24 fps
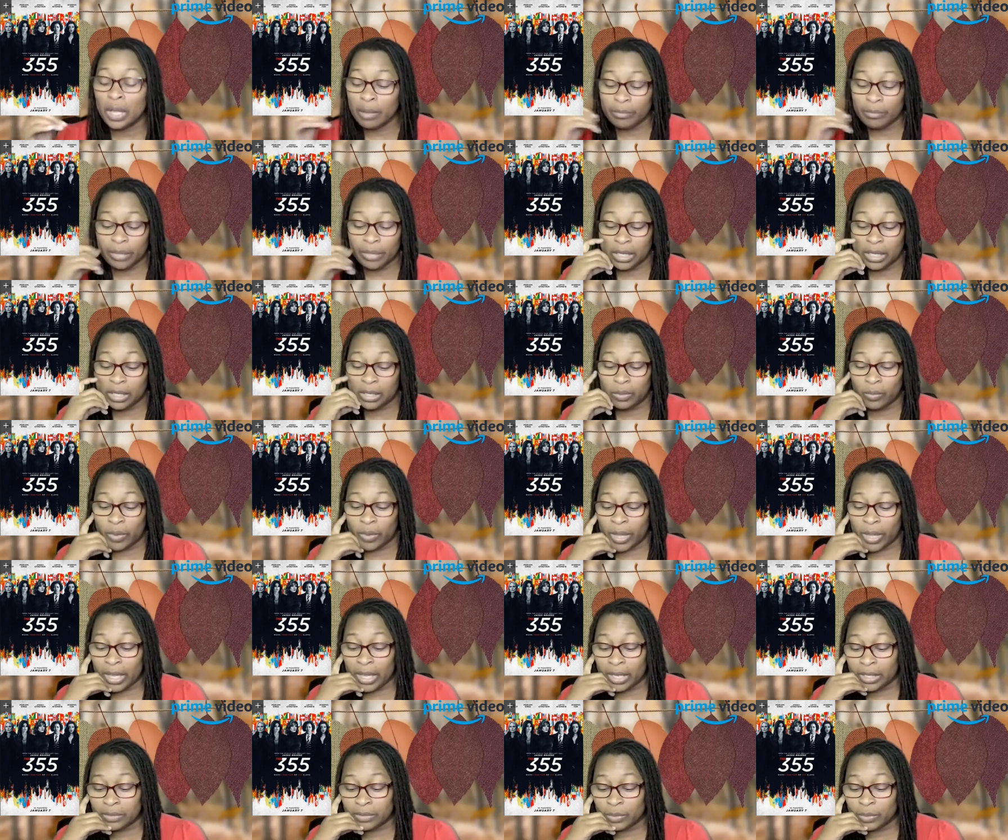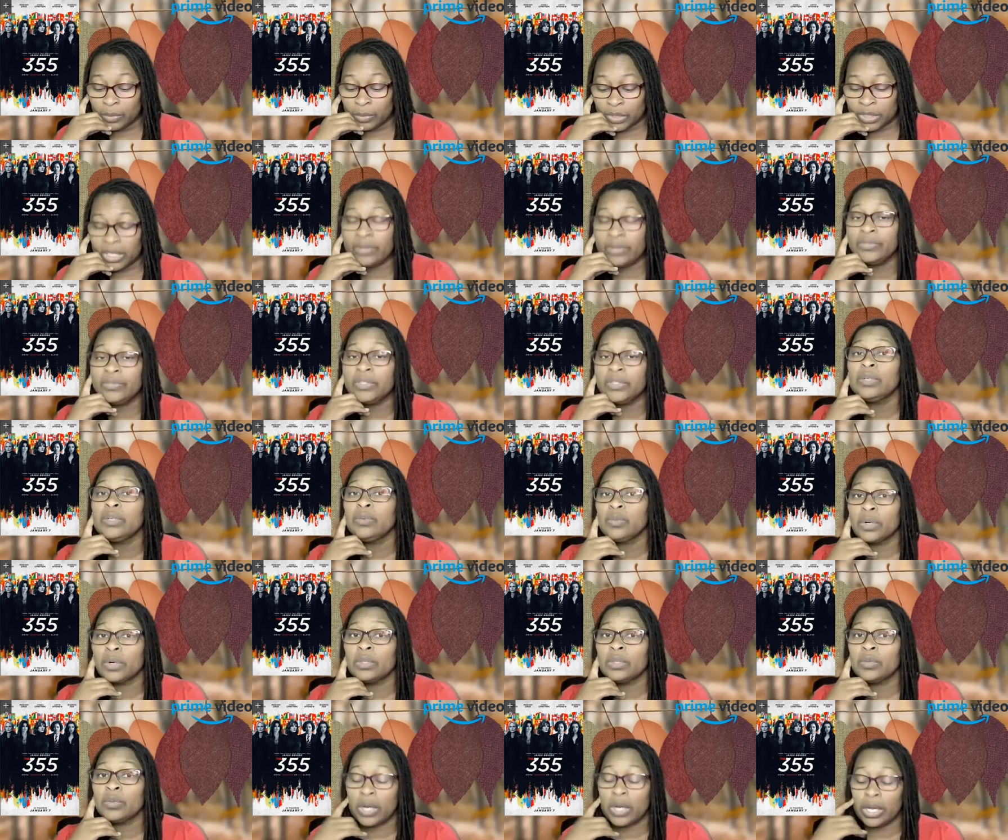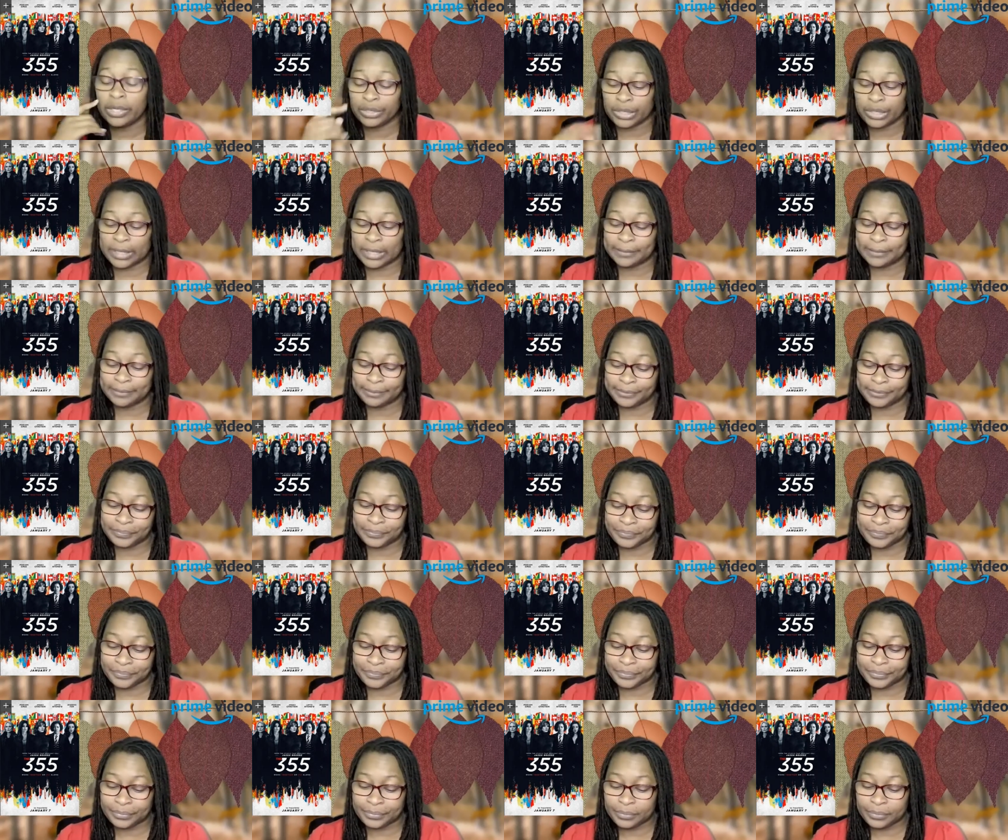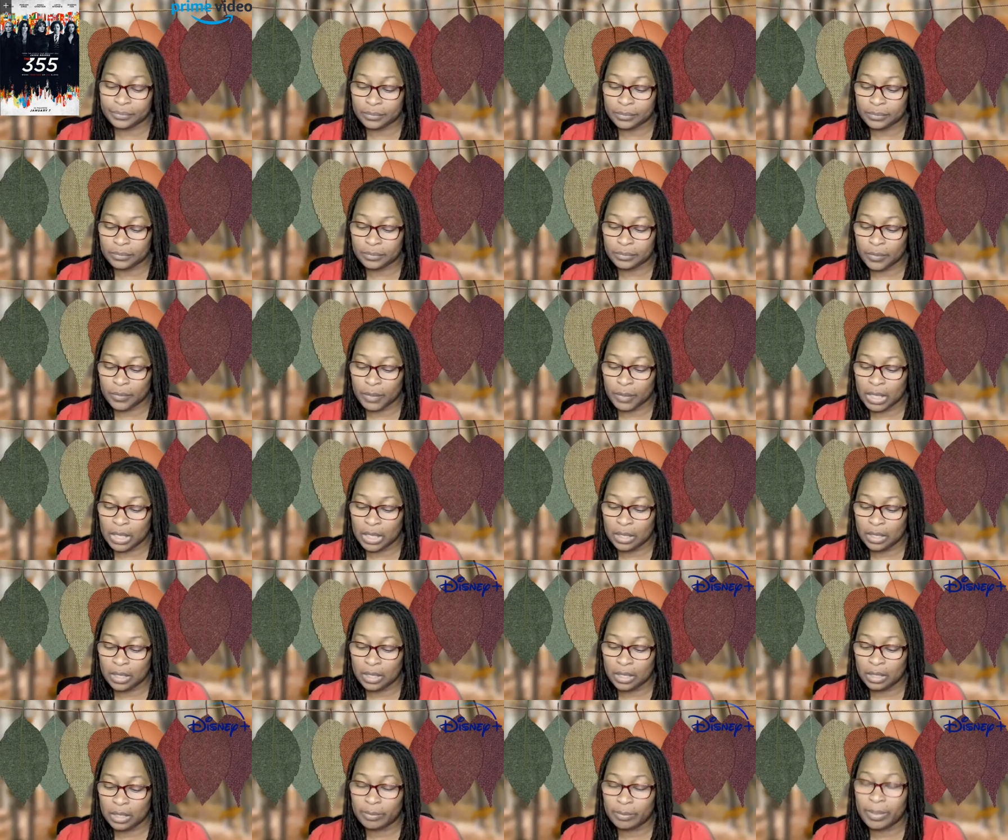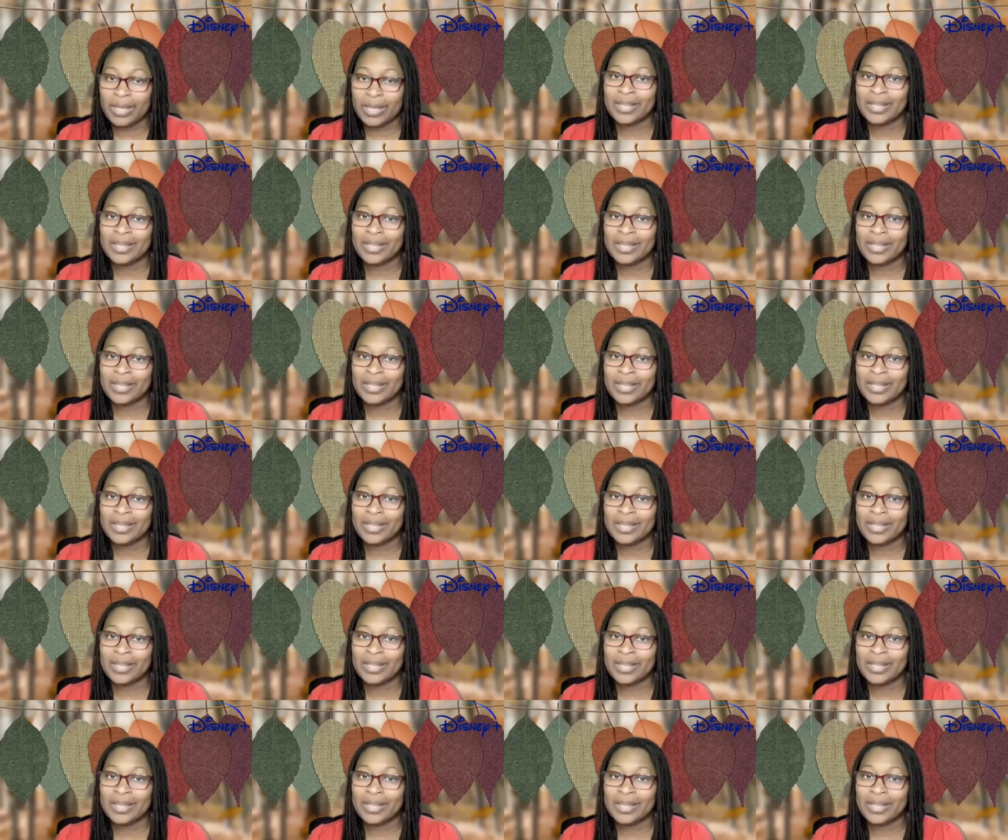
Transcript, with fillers: But either way, it was definitely worth watching. Um,